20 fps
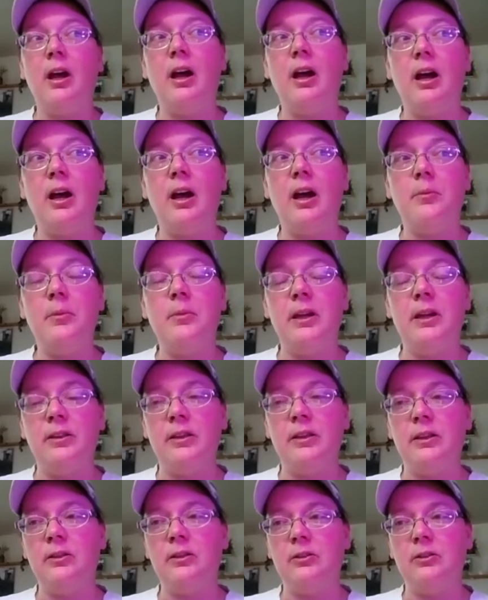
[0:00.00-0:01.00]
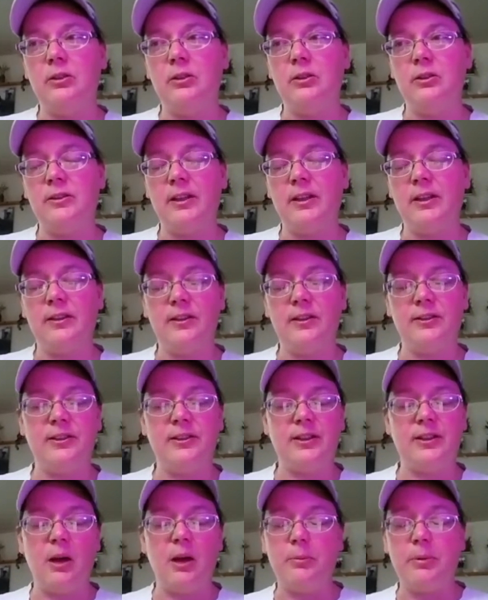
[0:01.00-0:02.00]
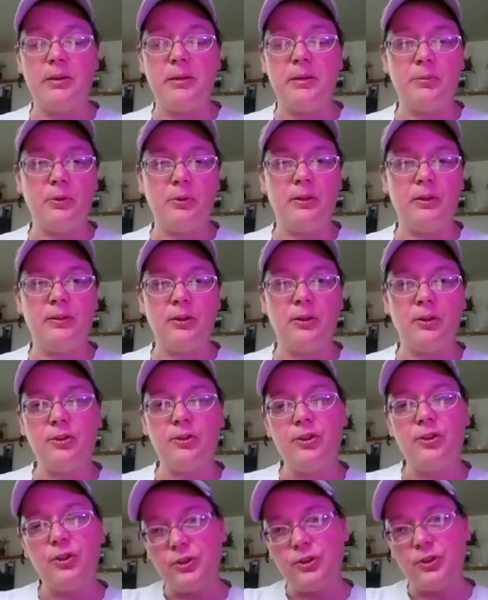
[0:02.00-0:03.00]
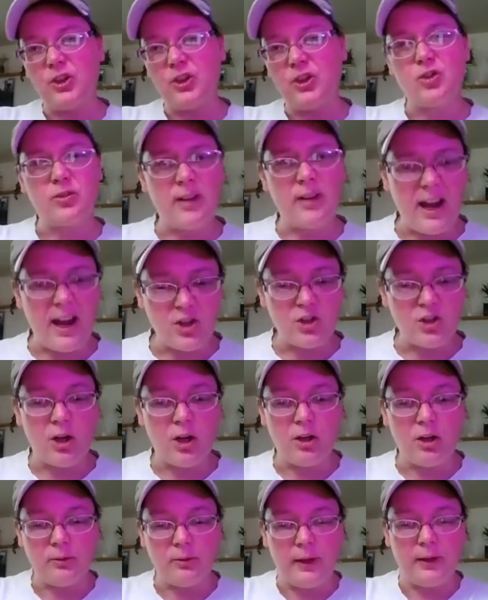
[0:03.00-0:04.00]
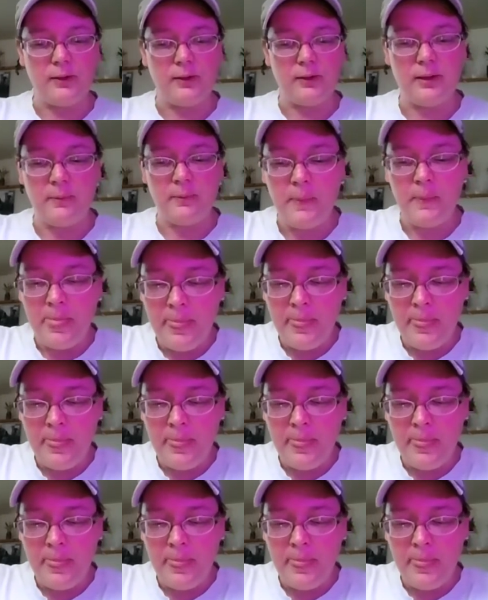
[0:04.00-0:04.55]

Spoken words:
And then it's like, this is how people leave the earth. There's like trash all around it.